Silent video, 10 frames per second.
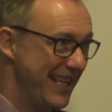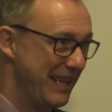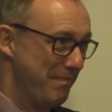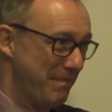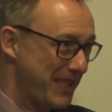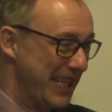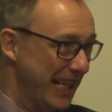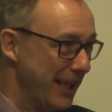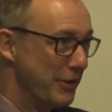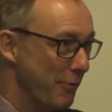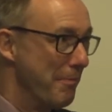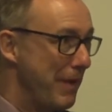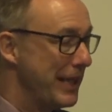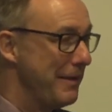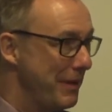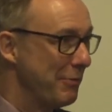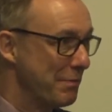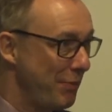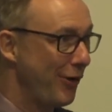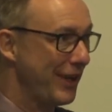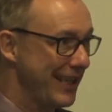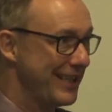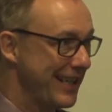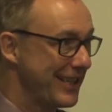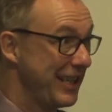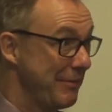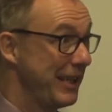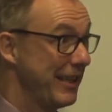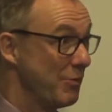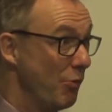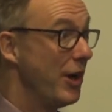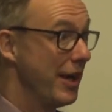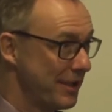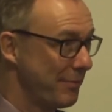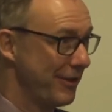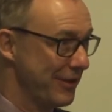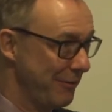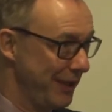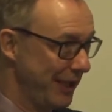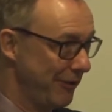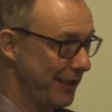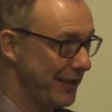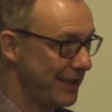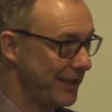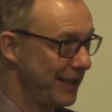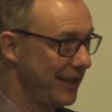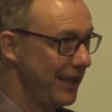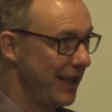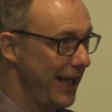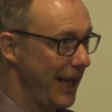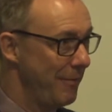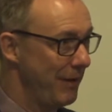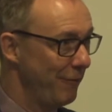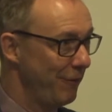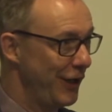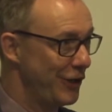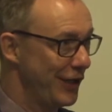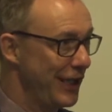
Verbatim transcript: then sticking loads more money in people's pockets is actually going to make things worse because it will increase um, inflation.